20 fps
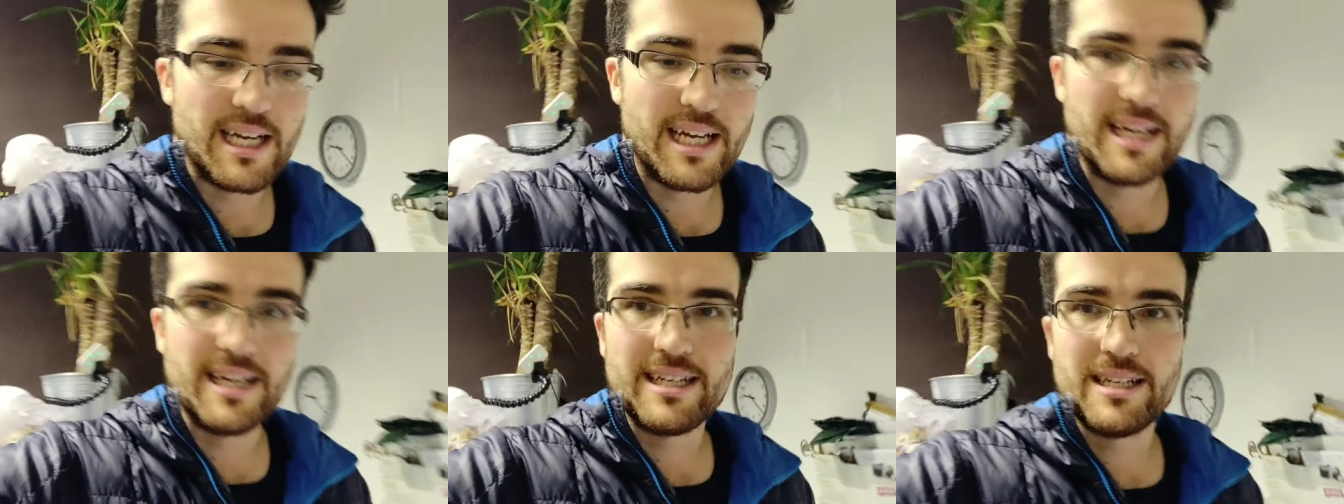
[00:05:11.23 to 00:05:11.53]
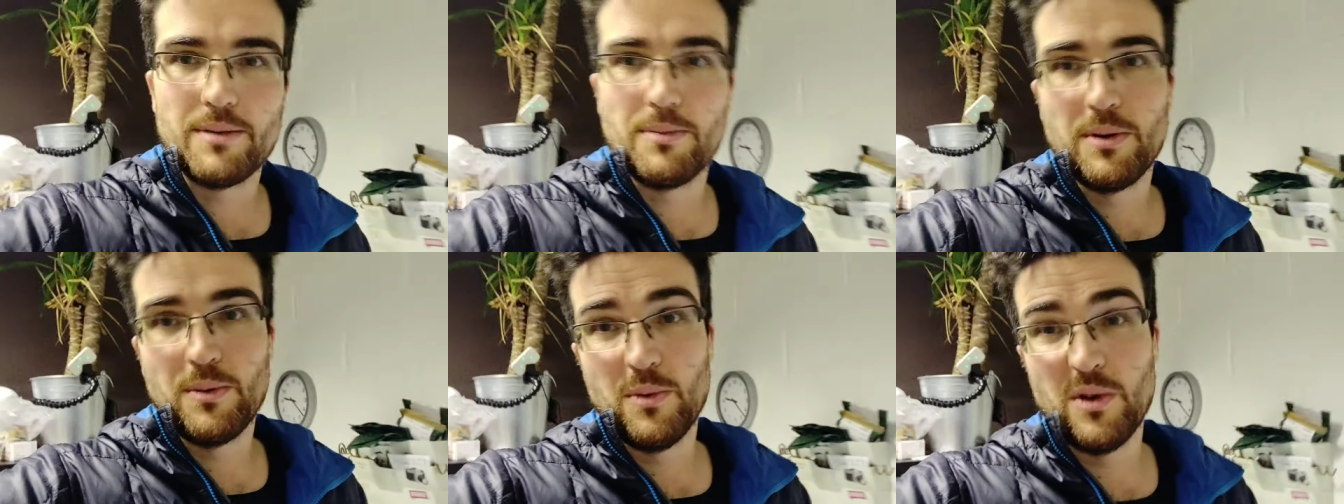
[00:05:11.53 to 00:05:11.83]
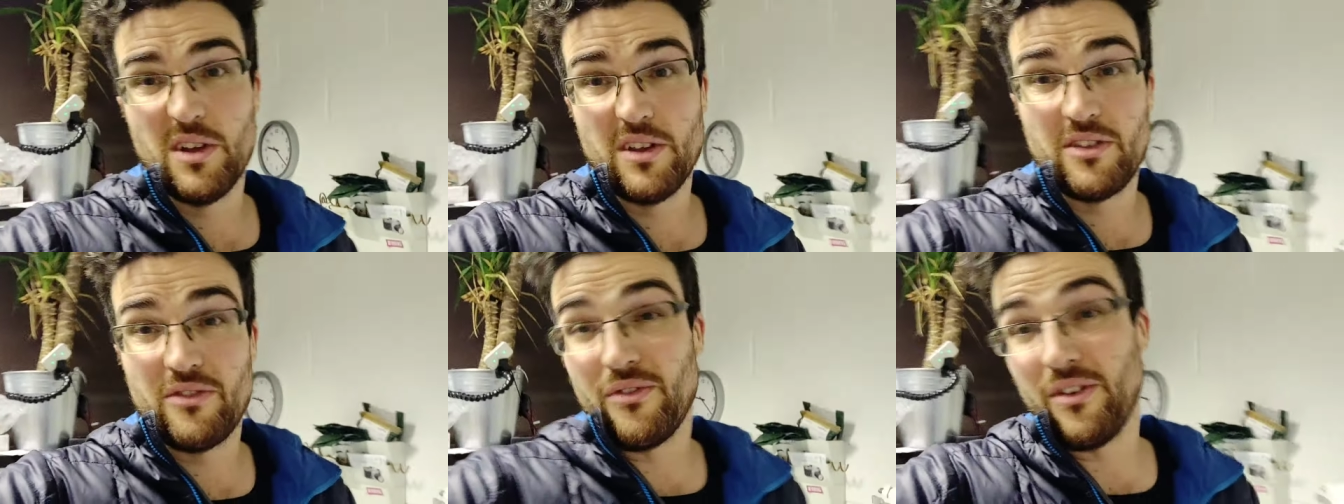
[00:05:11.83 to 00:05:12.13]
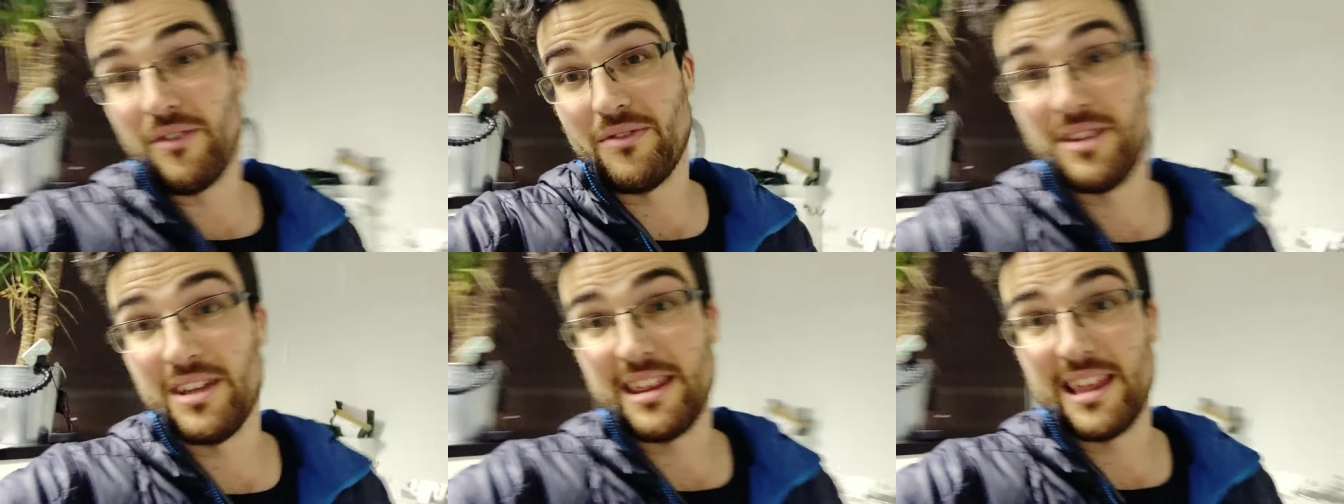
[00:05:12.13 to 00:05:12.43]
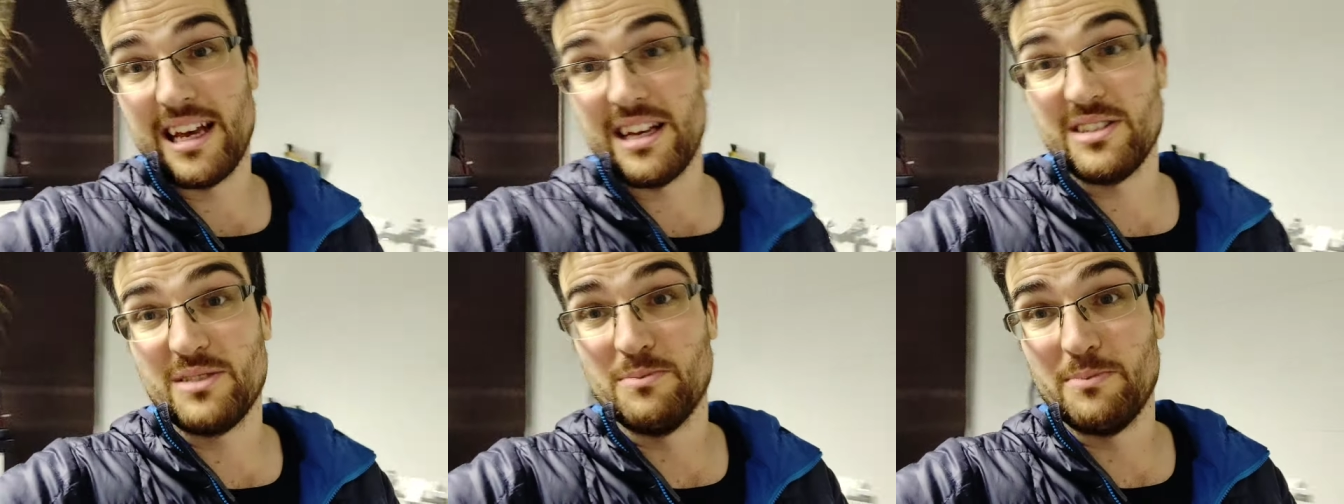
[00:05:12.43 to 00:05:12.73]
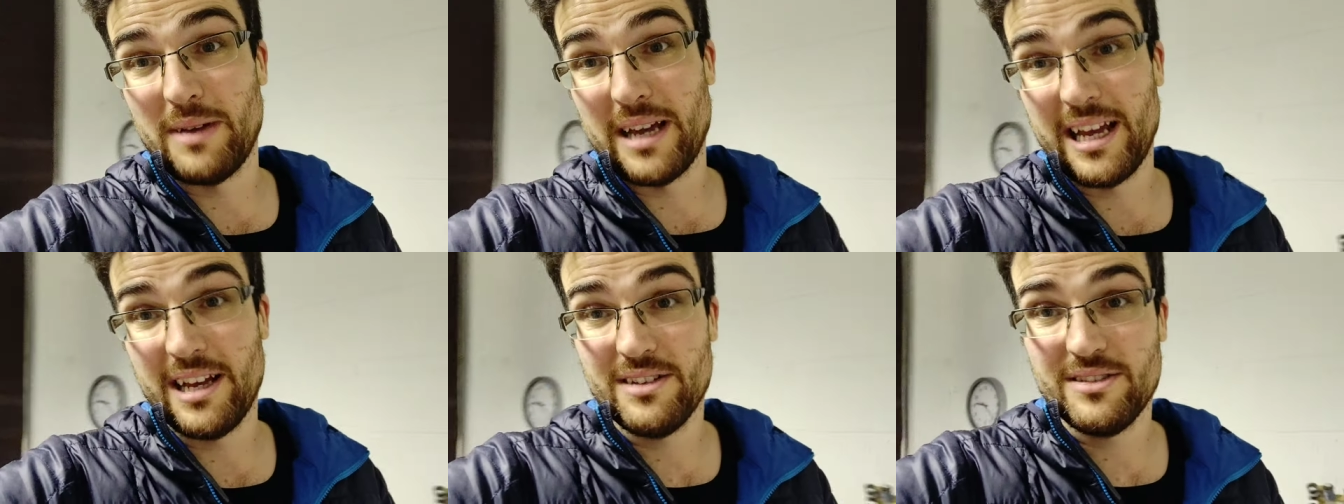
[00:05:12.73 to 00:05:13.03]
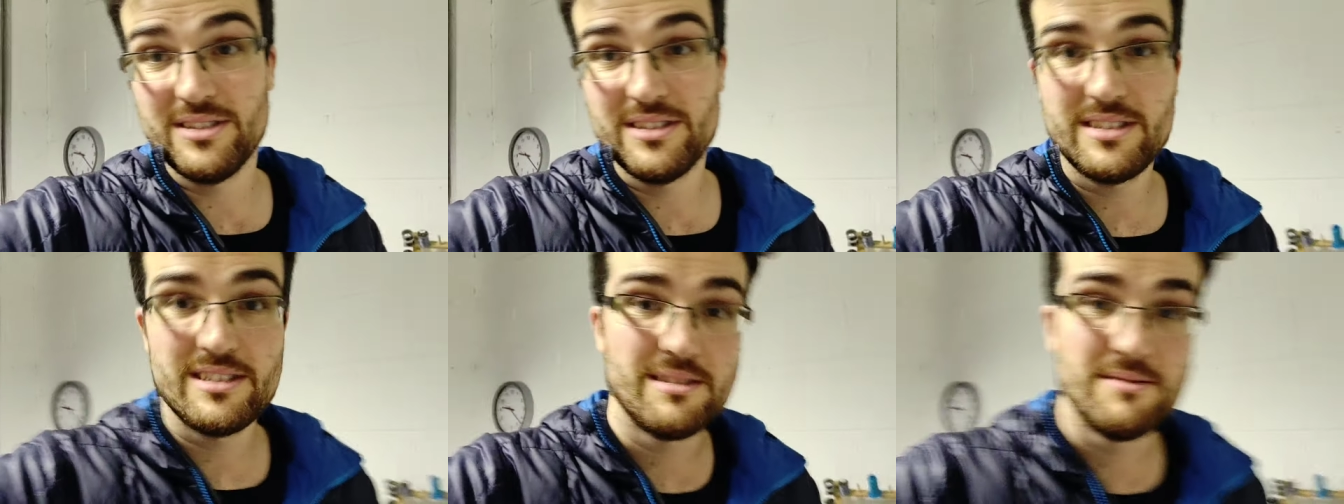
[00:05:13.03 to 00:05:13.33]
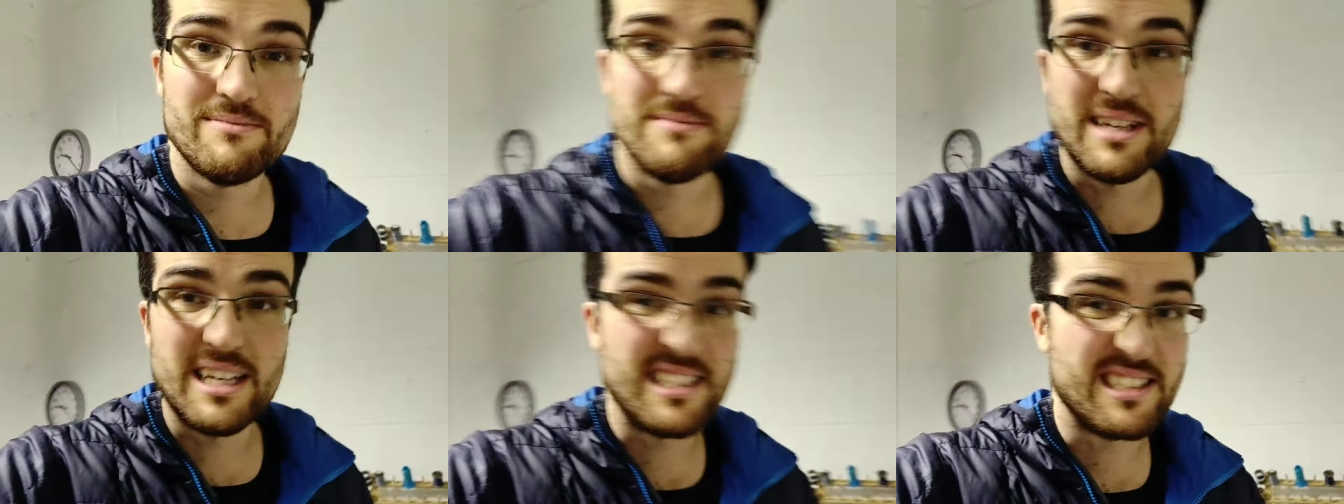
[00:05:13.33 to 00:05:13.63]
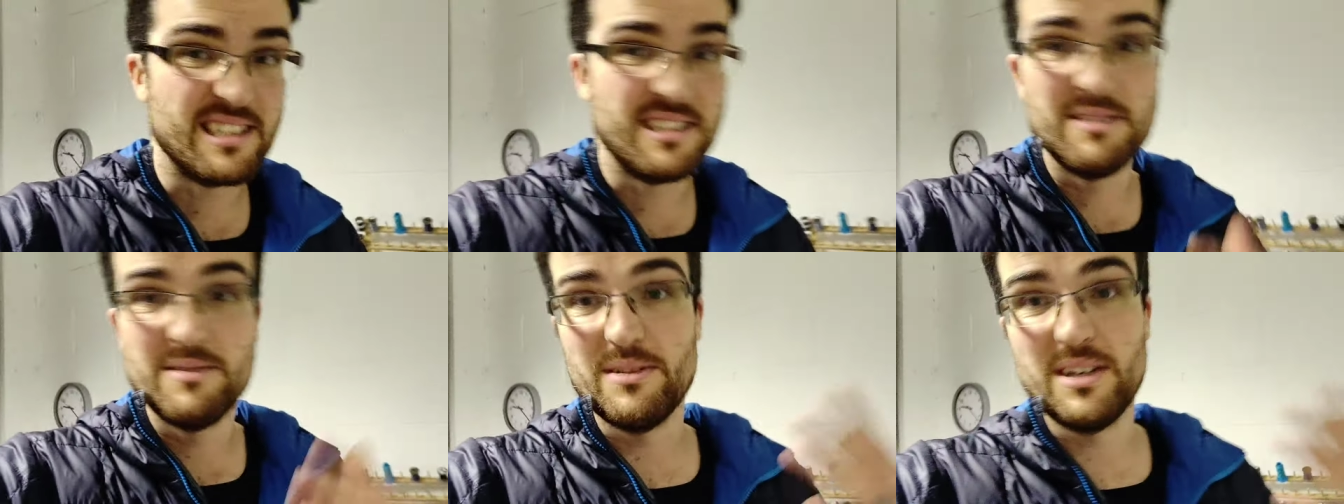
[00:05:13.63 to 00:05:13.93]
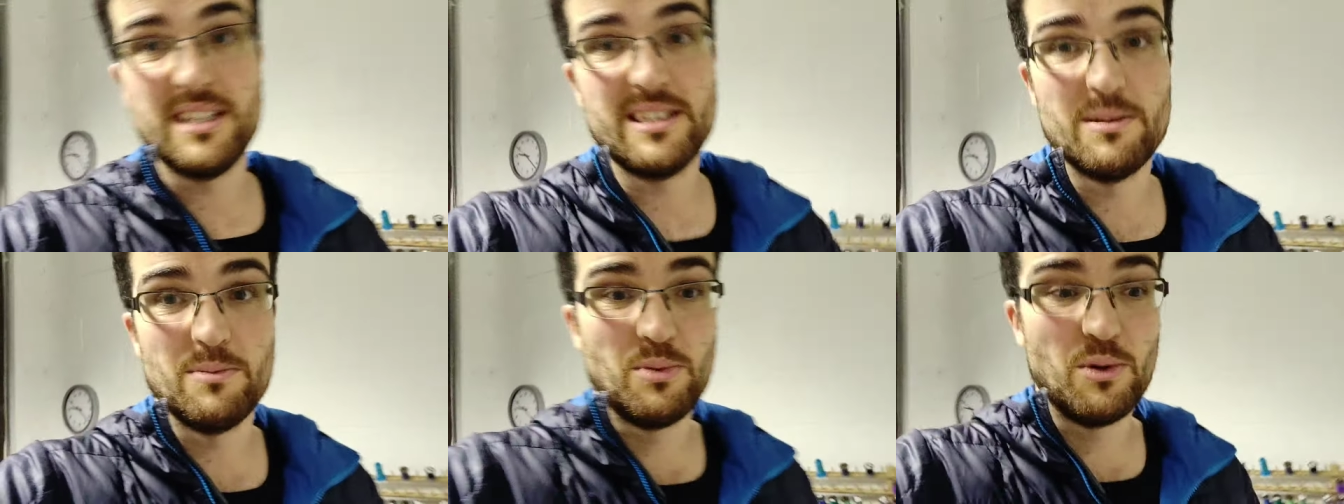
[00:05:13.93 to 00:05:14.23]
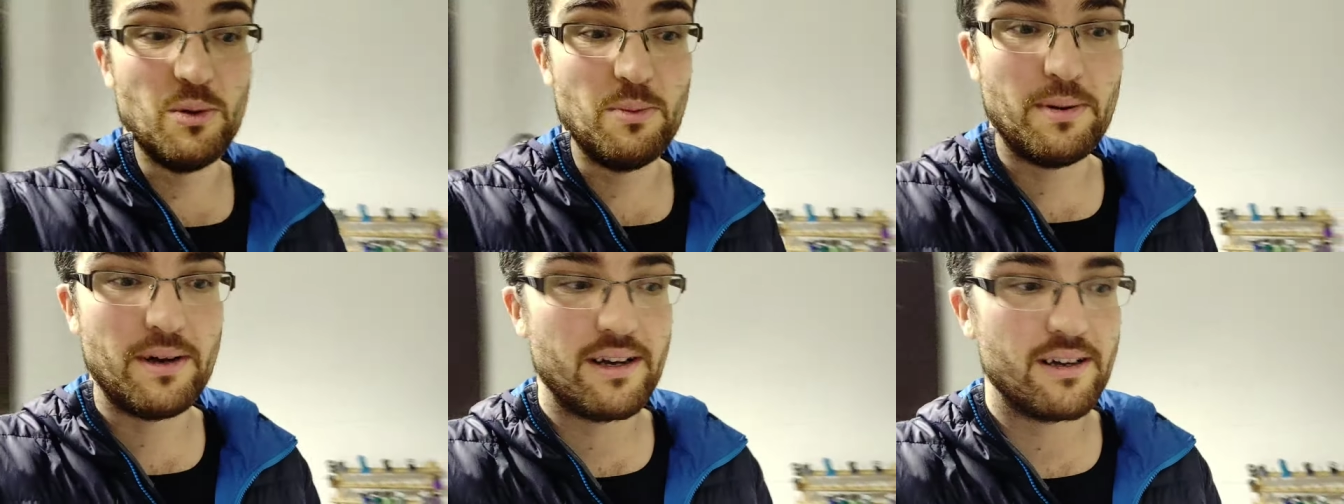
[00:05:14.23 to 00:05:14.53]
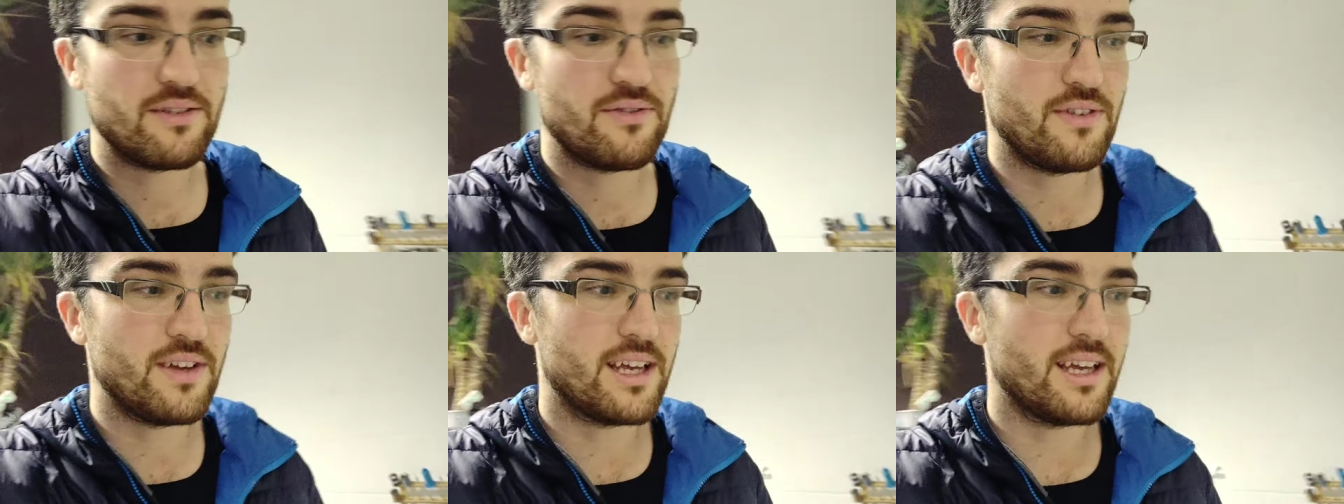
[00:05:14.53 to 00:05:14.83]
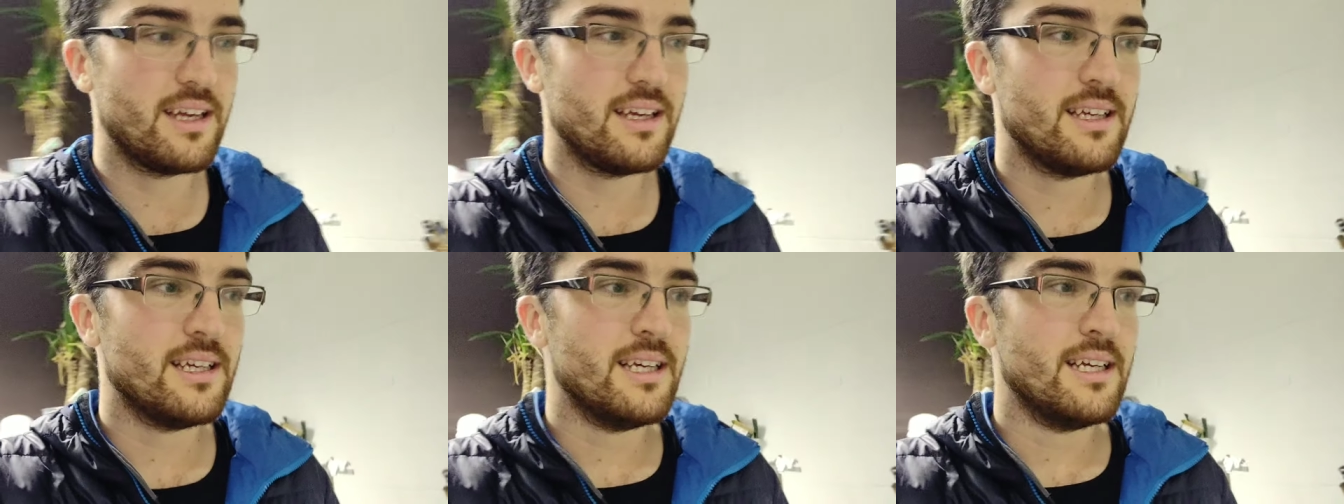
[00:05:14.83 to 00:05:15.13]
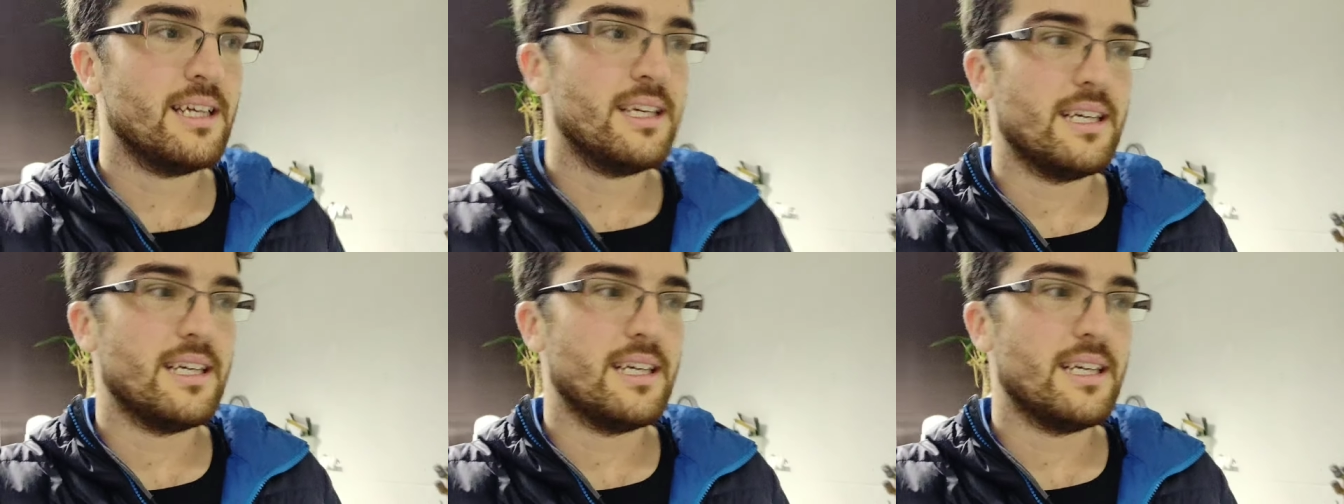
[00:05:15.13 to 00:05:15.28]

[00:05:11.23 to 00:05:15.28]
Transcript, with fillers: uh, it could be worth fifty thousand pounds as a as a ballpark figure.